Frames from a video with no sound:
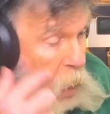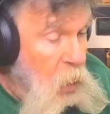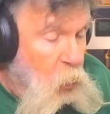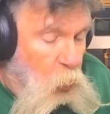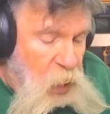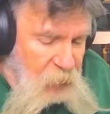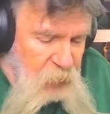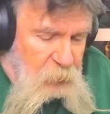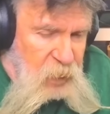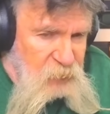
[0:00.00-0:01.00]
we
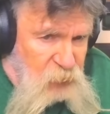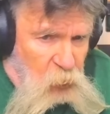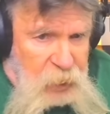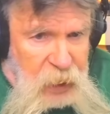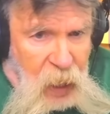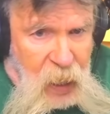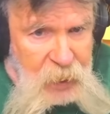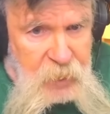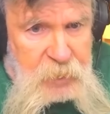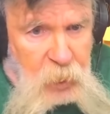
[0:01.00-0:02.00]
haven't been very
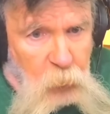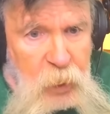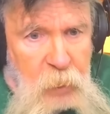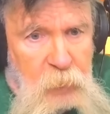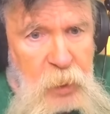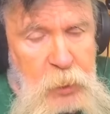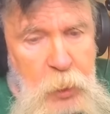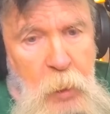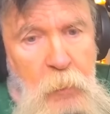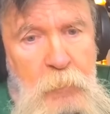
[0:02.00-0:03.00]
kind to Tony on this
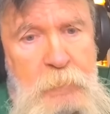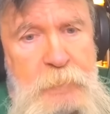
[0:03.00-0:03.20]
show